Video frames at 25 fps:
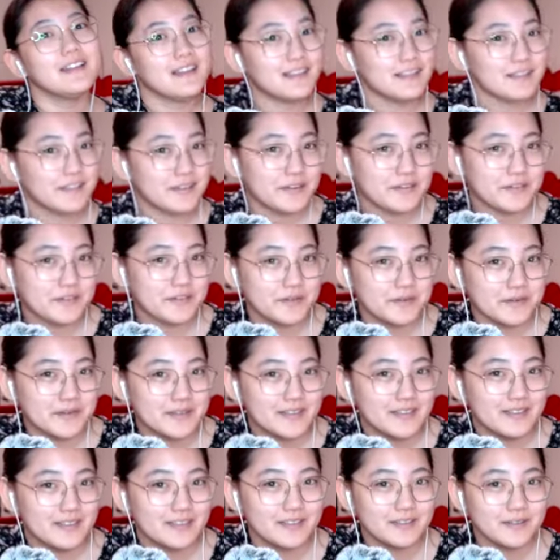Hello
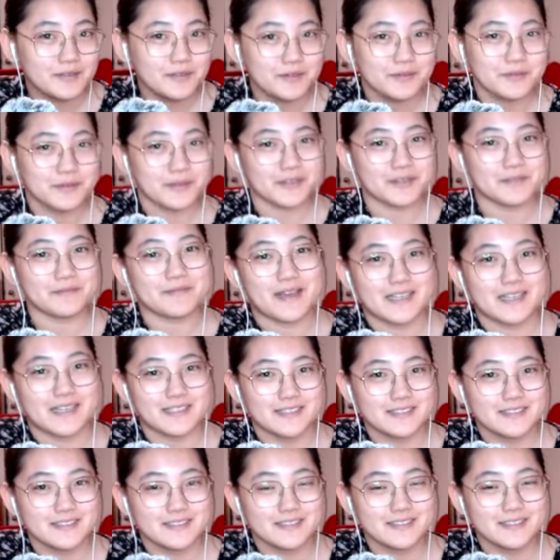everybody, welcome back
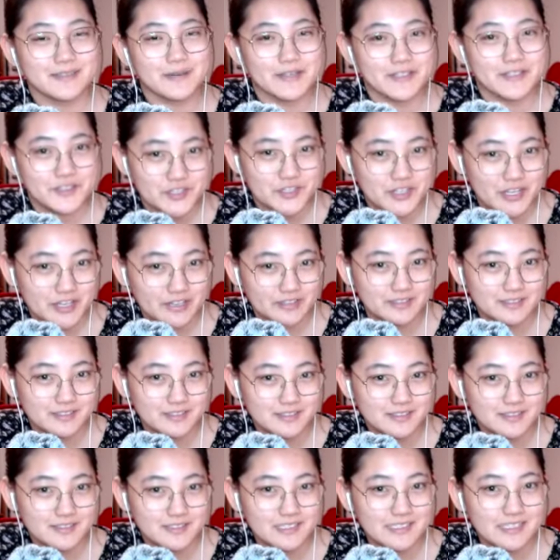to my
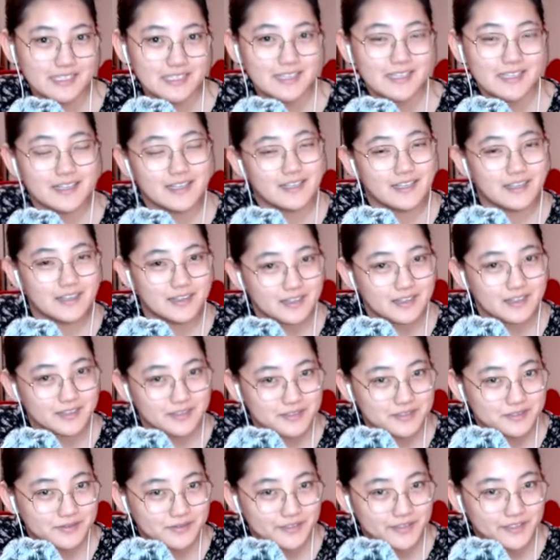channel. In
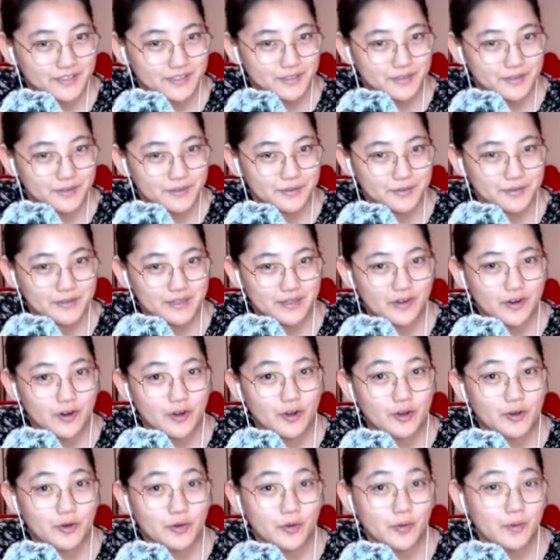this video, we
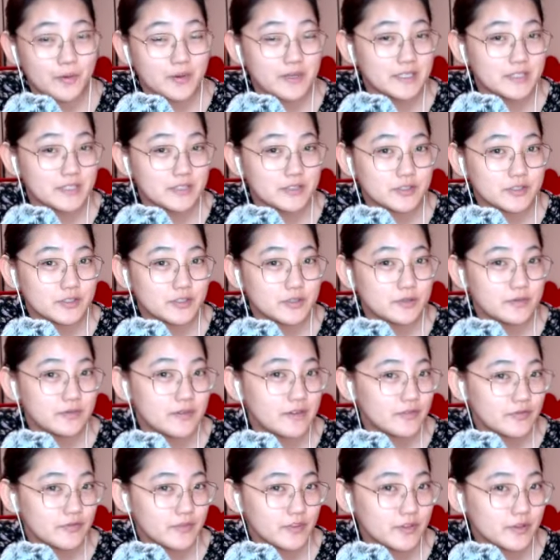are going to
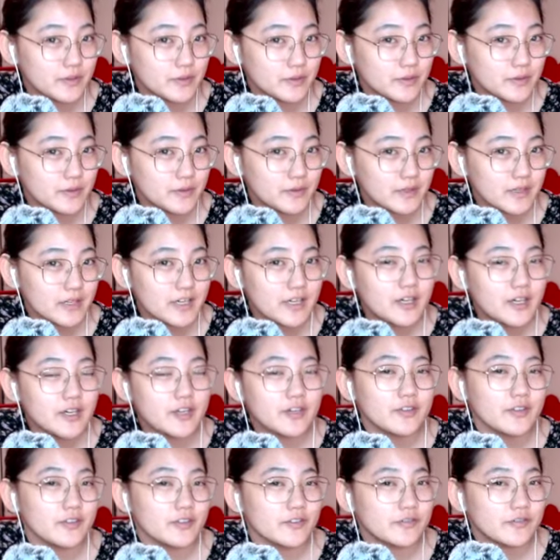review
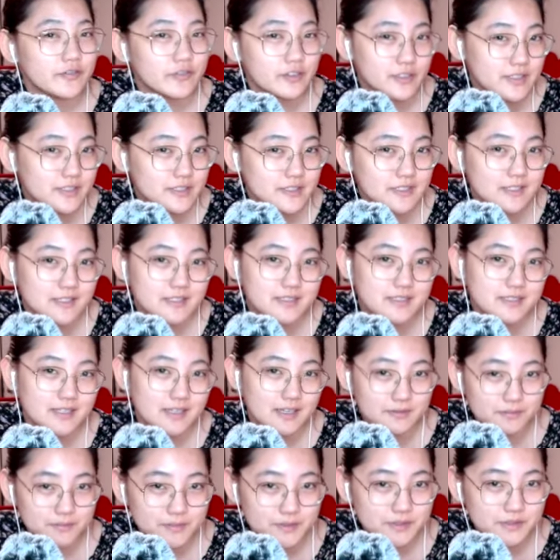the first 6
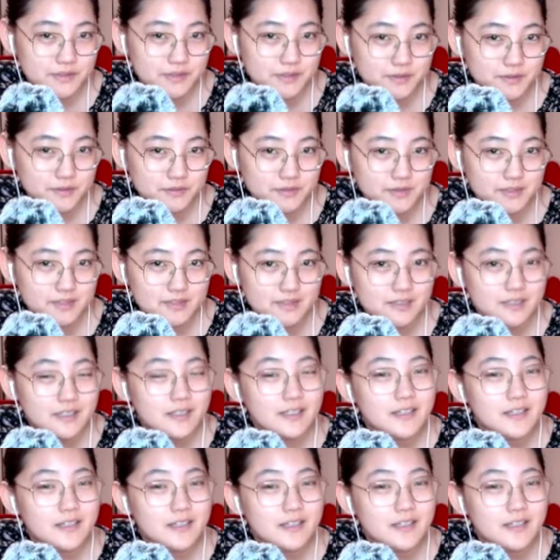episodes